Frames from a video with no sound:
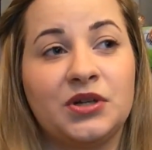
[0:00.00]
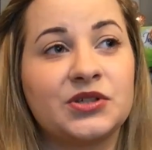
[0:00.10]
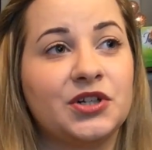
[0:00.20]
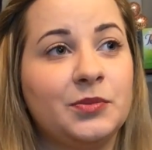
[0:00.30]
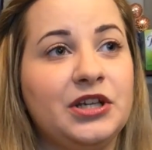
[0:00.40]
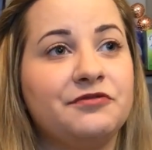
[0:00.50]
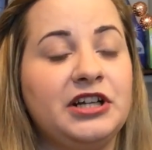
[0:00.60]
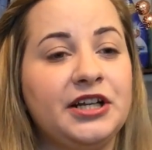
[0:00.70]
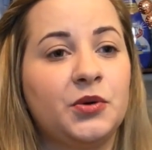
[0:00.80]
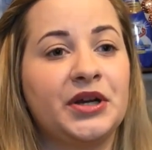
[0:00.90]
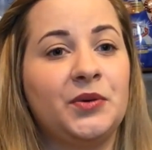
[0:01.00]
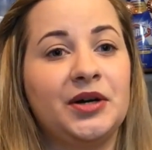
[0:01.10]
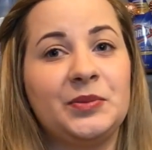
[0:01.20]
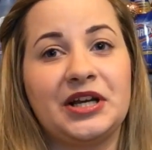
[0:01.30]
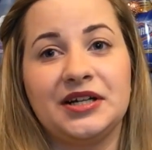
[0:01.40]
was going to be a really quick
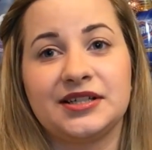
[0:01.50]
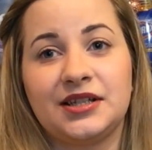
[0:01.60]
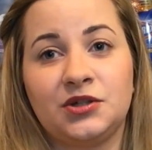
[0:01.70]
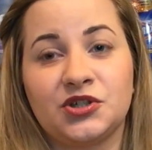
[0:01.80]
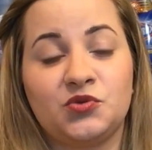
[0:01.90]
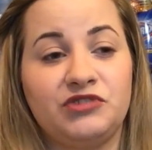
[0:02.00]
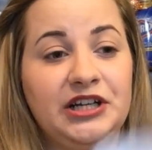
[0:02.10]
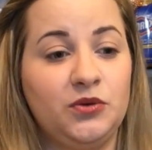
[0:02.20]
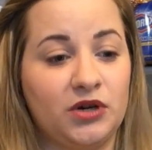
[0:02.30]
one because there just really